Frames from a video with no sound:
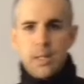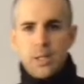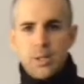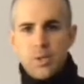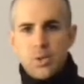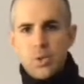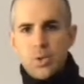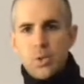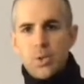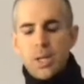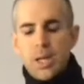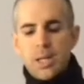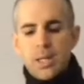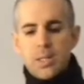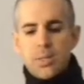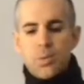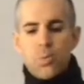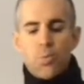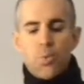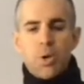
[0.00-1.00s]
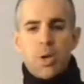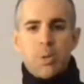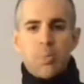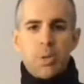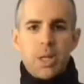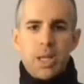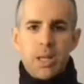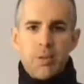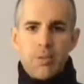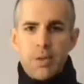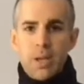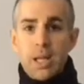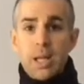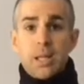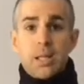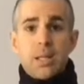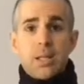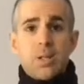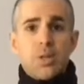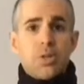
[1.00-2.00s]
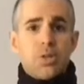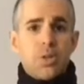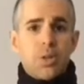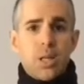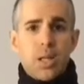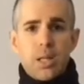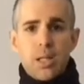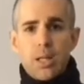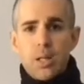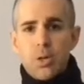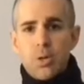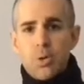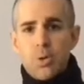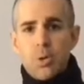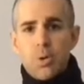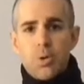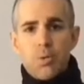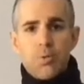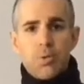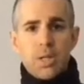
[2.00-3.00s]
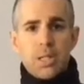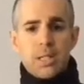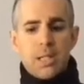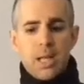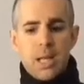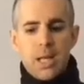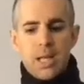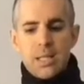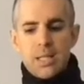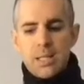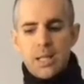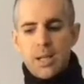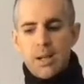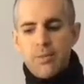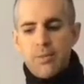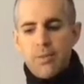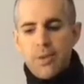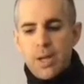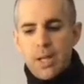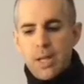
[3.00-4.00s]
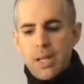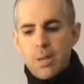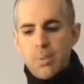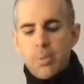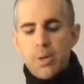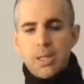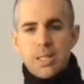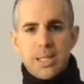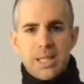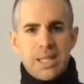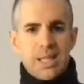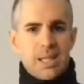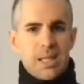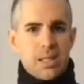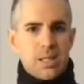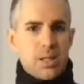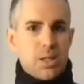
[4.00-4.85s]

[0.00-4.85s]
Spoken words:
So that's one big advantage that the Ororo vest has, that I find the Muske is